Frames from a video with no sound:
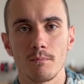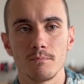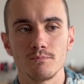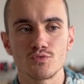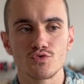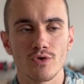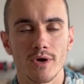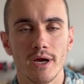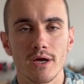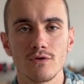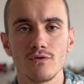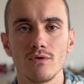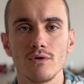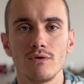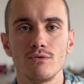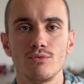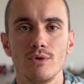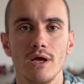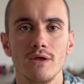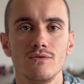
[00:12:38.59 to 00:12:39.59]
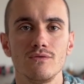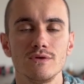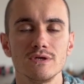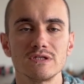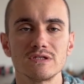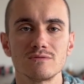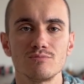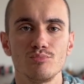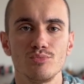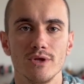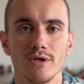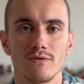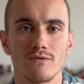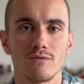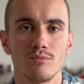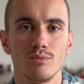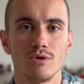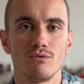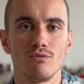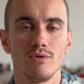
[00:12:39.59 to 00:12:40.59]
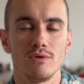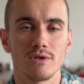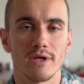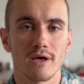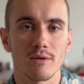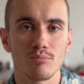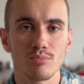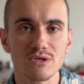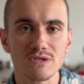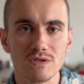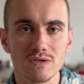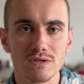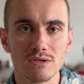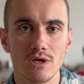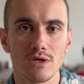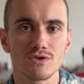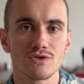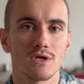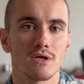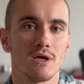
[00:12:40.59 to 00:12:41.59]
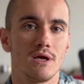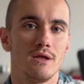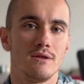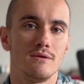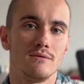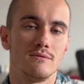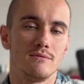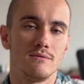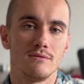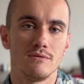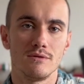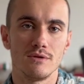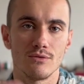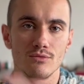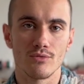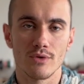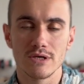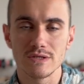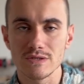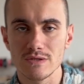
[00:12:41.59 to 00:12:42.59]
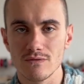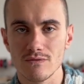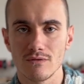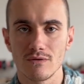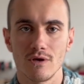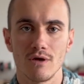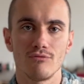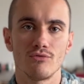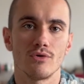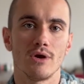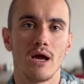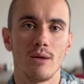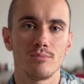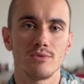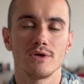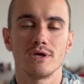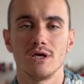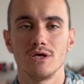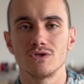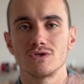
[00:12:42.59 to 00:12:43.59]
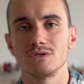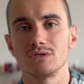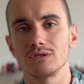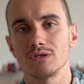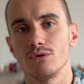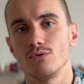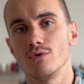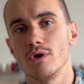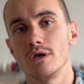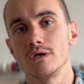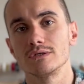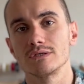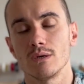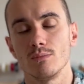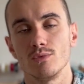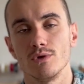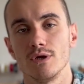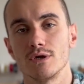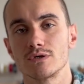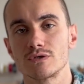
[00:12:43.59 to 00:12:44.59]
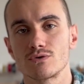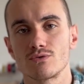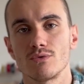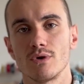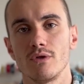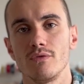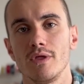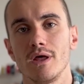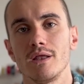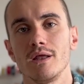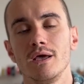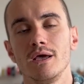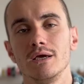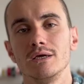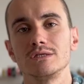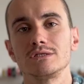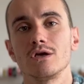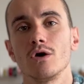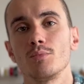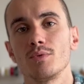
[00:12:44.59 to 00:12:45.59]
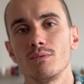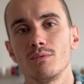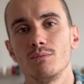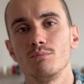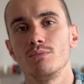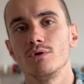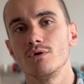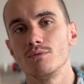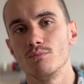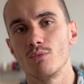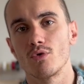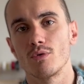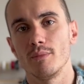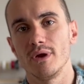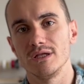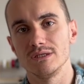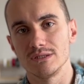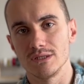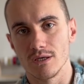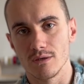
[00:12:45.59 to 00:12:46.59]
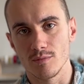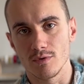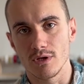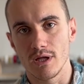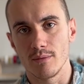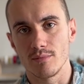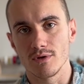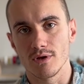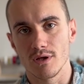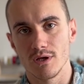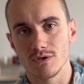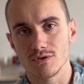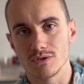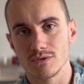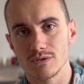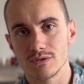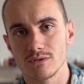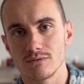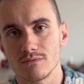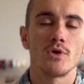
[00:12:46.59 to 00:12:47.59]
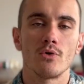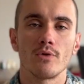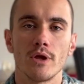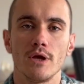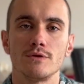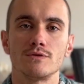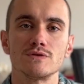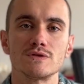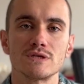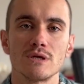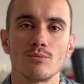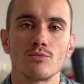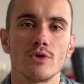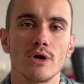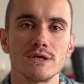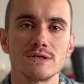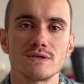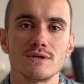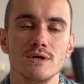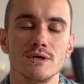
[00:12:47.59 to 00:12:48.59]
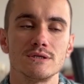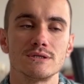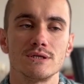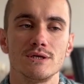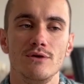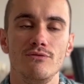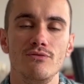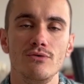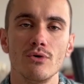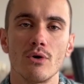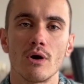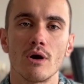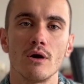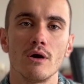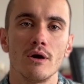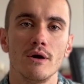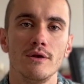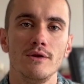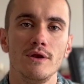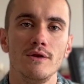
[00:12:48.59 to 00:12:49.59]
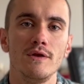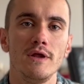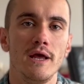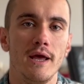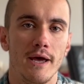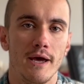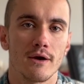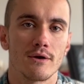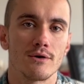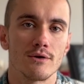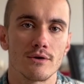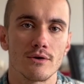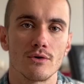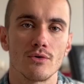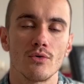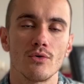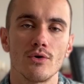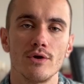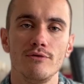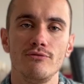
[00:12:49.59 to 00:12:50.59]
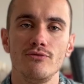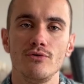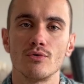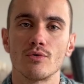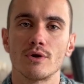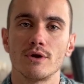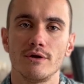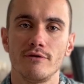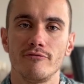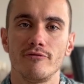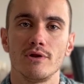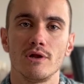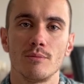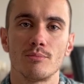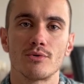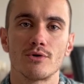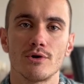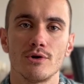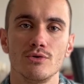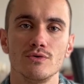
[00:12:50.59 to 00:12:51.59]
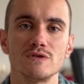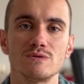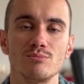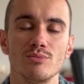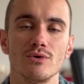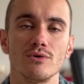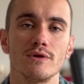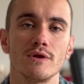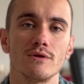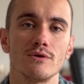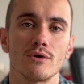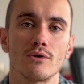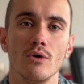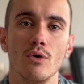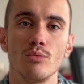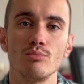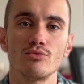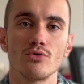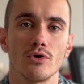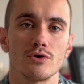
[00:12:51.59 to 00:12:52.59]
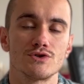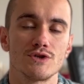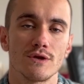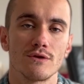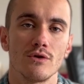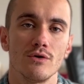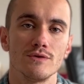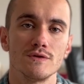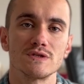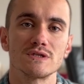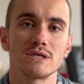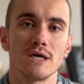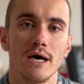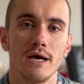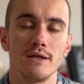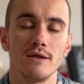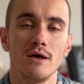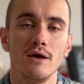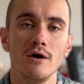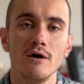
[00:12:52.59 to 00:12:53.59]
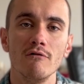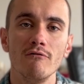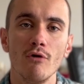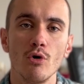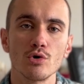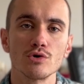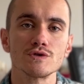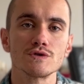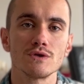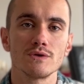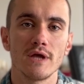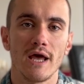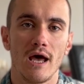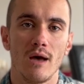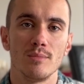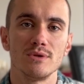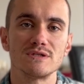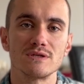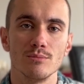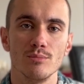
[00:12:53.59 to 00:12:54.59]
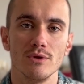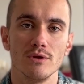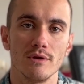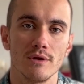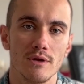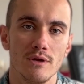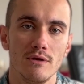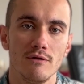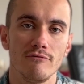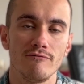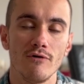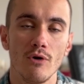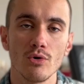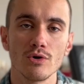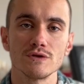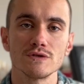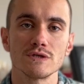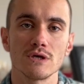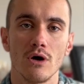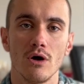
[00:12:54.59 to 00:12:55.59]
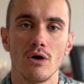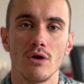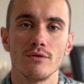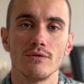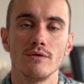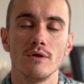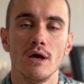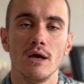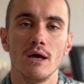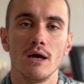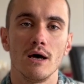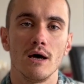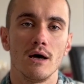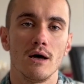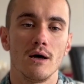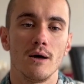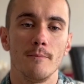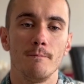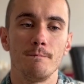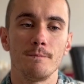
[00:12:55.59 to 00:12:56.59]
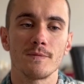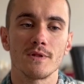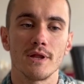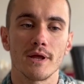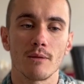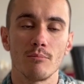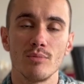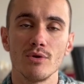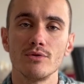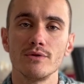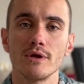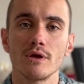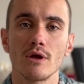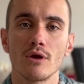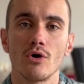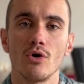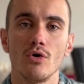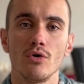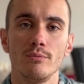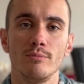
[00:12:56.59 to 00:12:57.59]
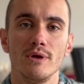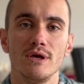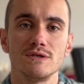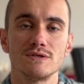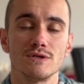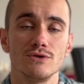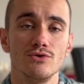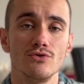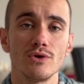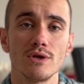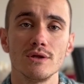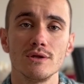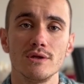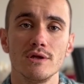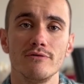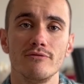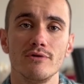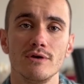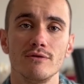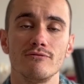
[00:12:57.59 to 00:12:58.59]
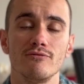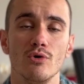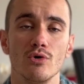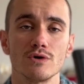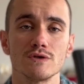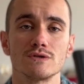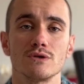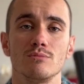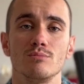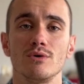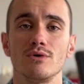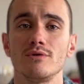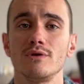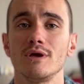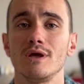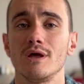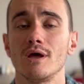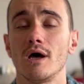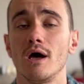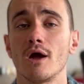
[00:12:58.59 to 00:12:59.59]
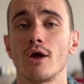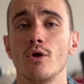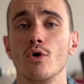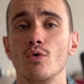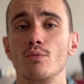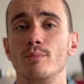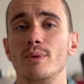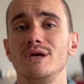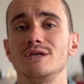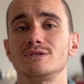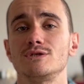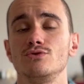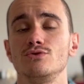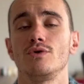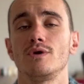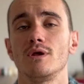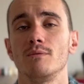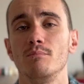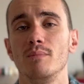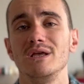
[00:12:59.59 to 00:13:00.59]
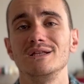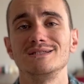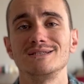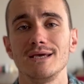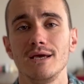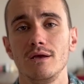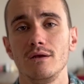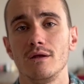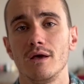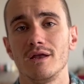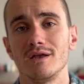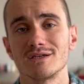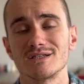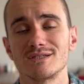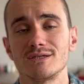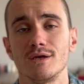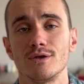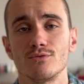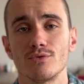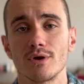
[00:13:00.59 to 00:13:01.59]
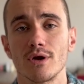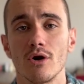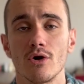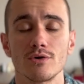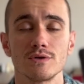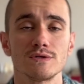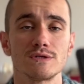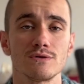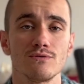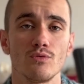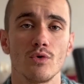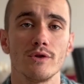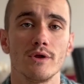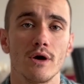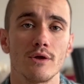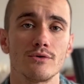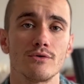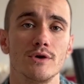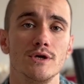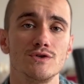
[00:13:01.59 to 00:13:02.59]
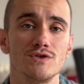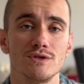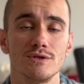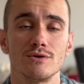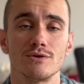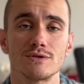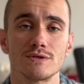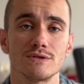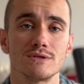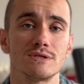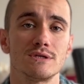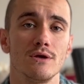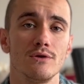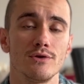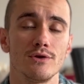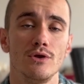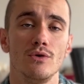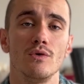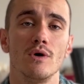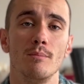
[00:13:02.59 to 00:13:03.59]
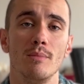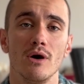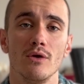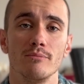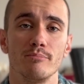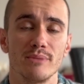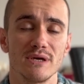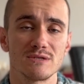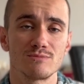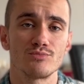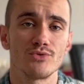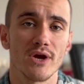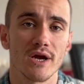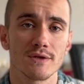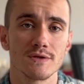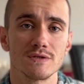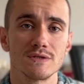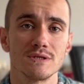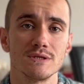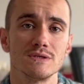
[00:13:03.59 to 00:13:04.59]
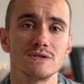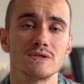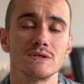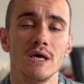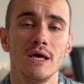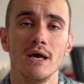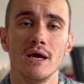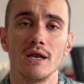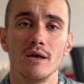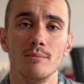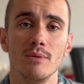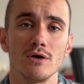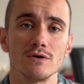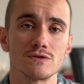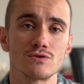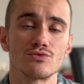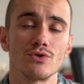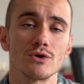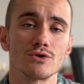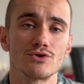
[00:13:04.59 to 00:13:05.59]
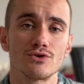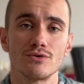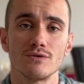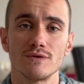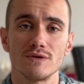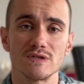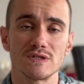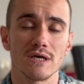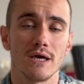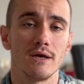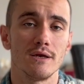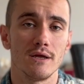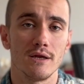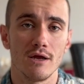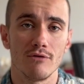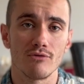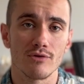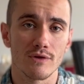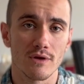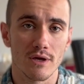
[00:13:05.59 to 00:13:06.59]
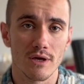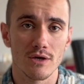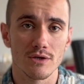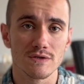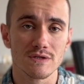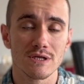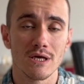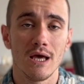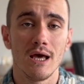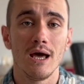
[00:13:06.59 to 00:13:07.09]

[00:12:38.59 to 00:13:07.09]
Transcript: trying to create this split between like business logic and the rest of your applications and creating some layers around that is helping me build more maintainable applications. Okay, to summarize things, if you are an indie hacker or if you are a developer who is building their own project on the side, focus on habitability, focus on um, like building a code base that you can live in, focus on building a code base can maintain and extend regardless of what other engineers are telling you about best practices and about structure, design, and everything else.